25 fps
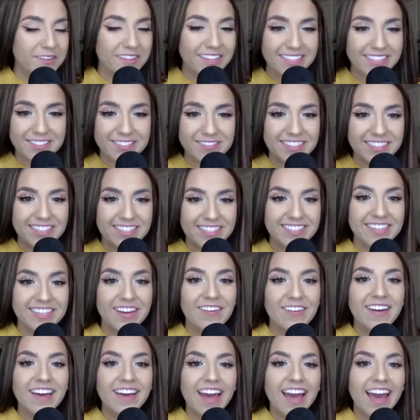like 2 weeks
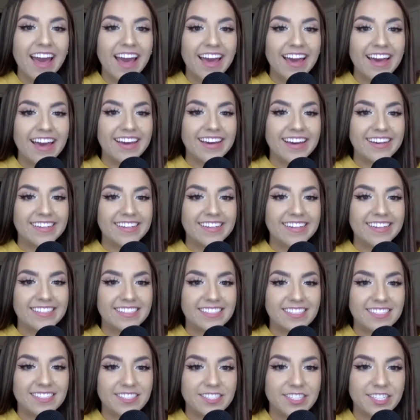ago,
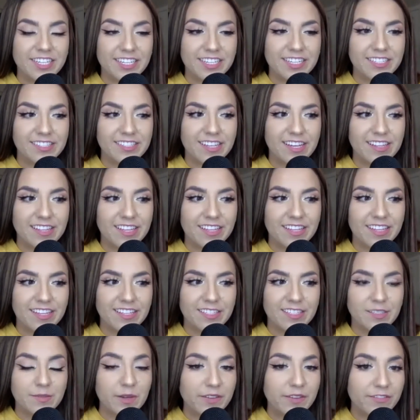and she said that
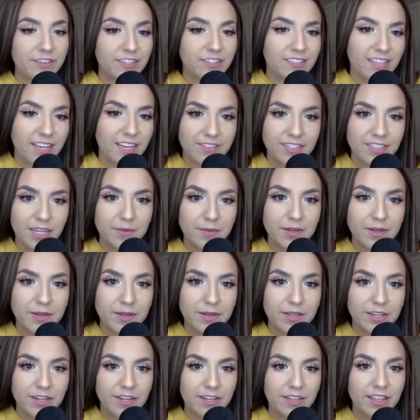this is my first lifetime
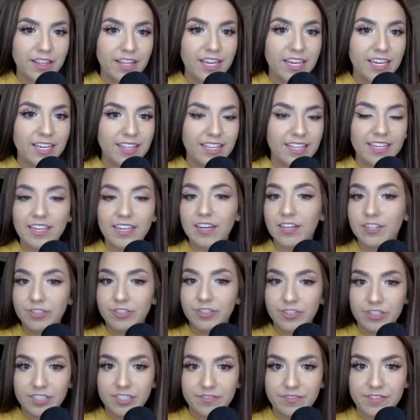on Earth in like
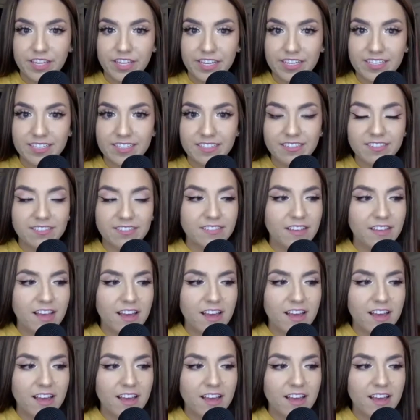hundreds of years.